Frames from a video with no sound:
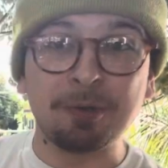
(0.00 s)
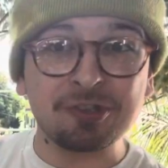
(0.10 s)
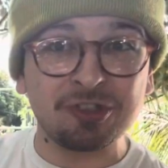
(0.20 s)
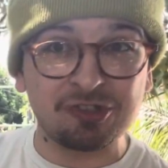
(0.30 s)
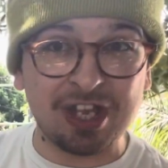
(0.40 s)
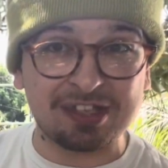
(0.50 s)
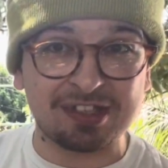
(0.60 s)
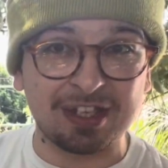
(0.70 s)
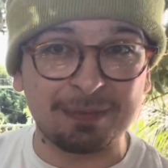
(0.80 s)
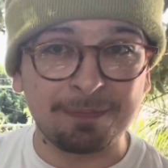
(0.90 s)
push the
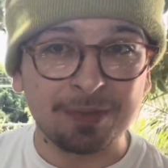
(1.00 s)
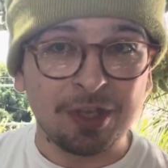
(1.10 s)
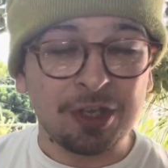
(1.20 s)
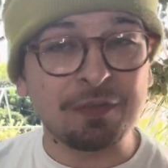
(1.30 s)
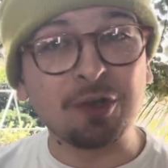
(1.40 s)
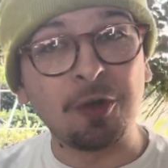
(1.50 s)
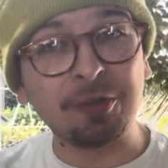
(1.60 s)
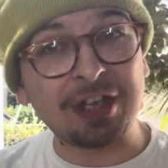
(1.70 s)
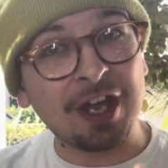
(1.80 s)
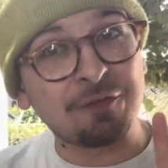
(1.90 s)
chest in, you have to hold
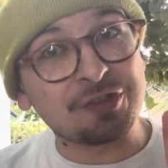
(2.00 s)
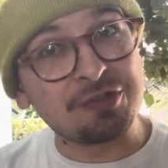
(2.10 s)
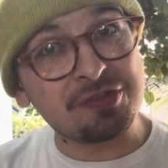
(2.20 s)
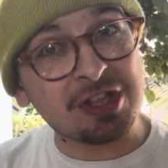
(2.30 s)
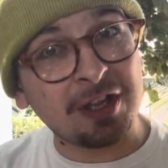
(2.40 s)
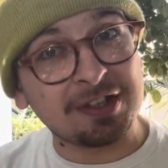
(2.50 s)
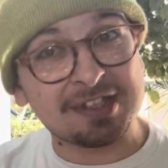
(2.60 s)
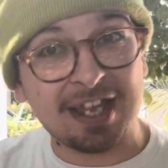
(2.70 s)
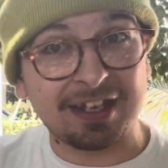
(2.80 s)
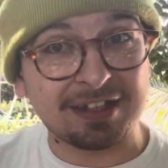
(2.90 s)
it down for 2 solid
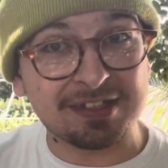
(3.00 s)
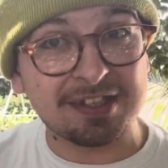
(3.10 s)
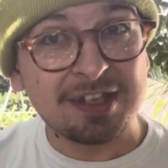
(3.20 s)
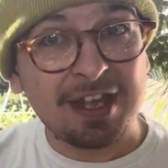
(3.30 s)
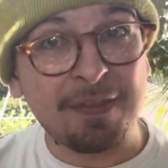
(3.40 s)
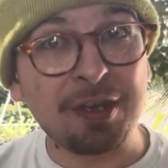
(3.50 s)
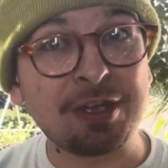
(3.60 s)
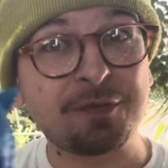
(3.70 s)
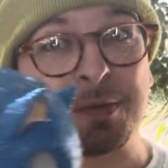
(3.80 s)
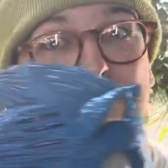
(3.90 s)
seconds, and then
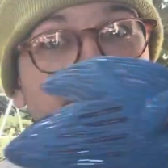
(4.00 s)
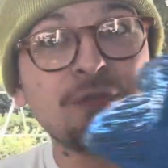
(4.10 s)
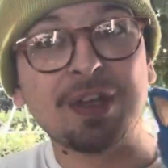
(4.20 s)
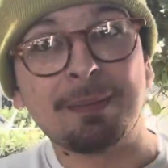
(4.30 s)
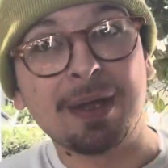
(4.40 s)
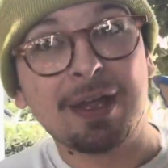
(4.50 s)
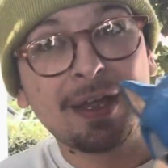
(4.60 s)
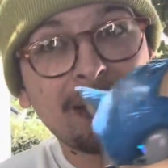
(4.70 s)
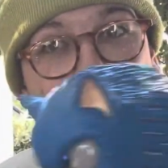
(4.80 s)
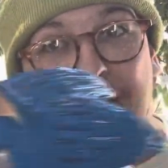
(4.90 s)
you have to move him
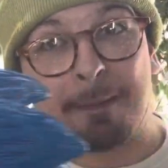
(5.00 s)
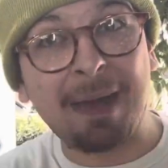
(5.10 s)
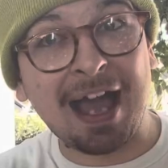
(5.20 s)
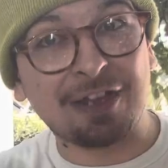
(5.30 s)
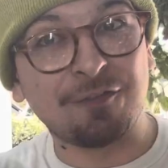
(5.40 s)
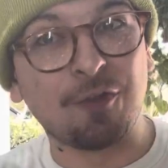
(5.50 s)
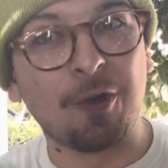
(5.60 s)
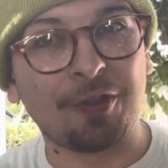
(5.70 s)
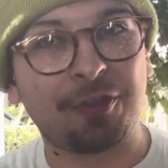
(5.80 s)
back and forth.